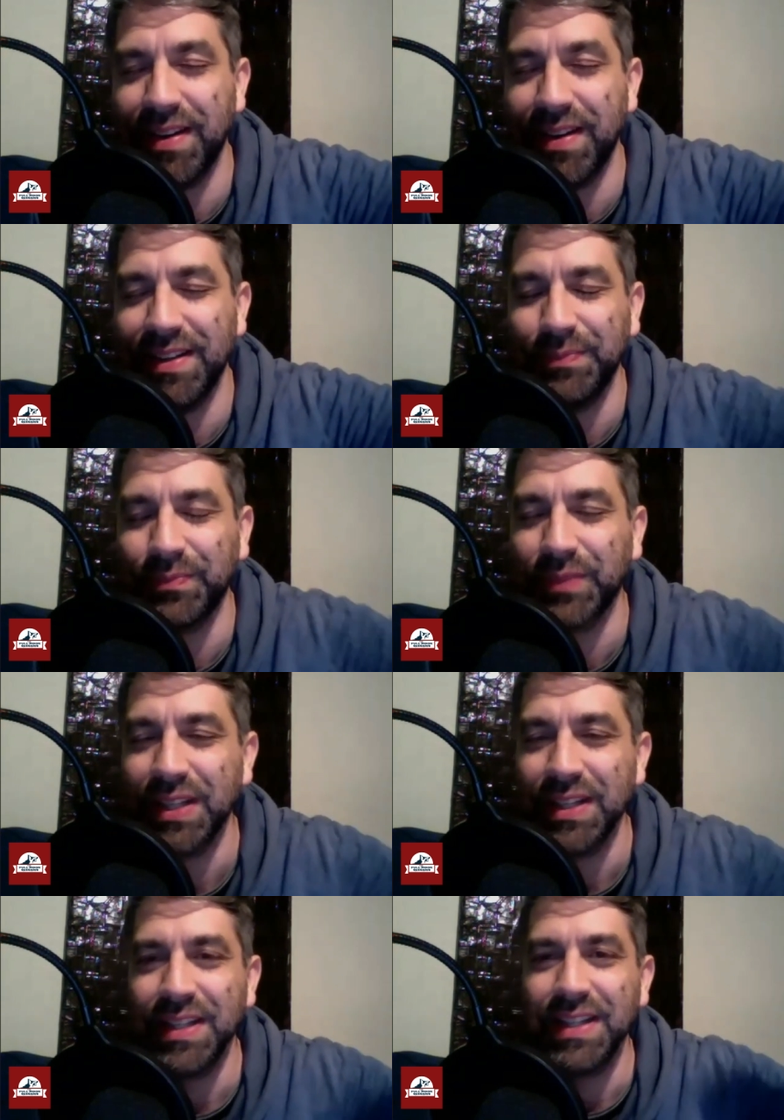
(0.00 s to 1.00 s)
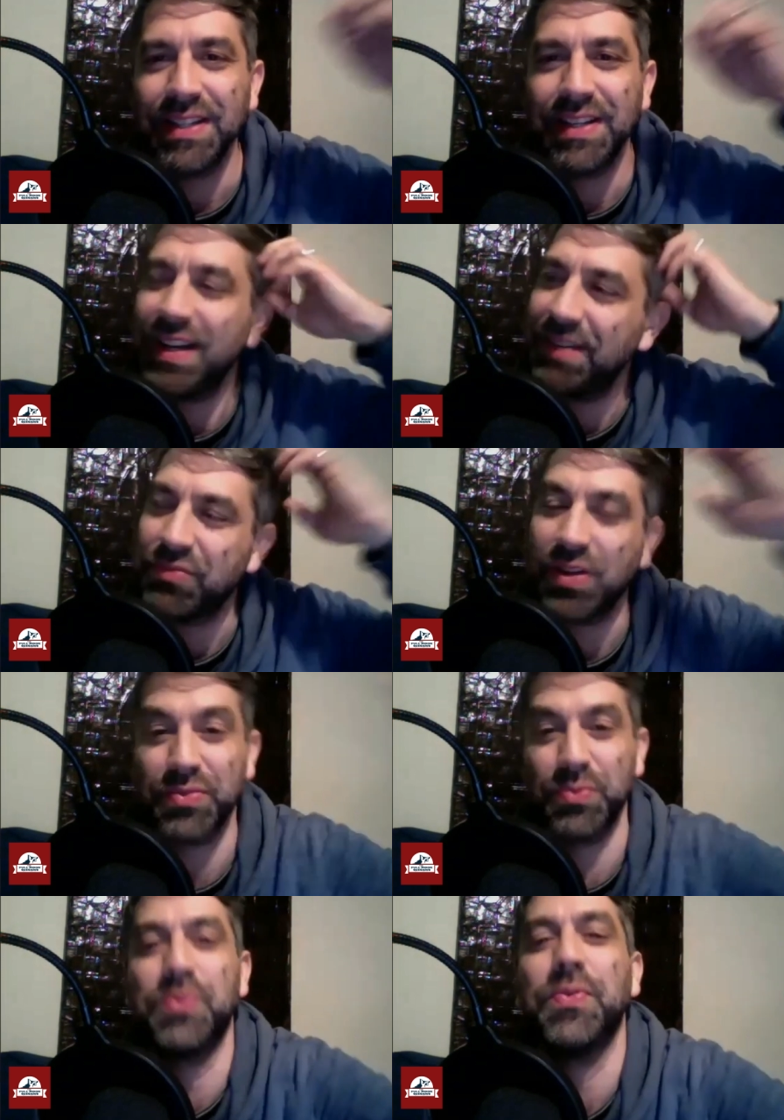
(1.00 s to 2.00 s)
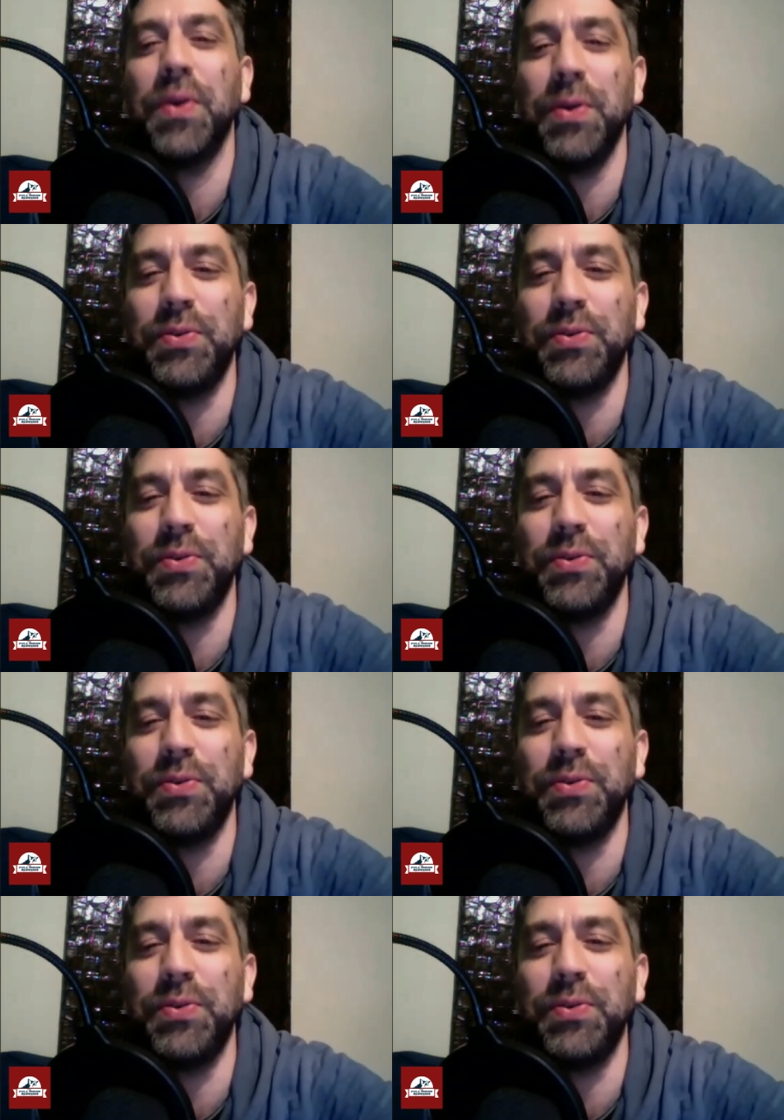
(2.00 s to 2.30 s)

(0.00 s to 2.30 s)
Um, Russell Crowe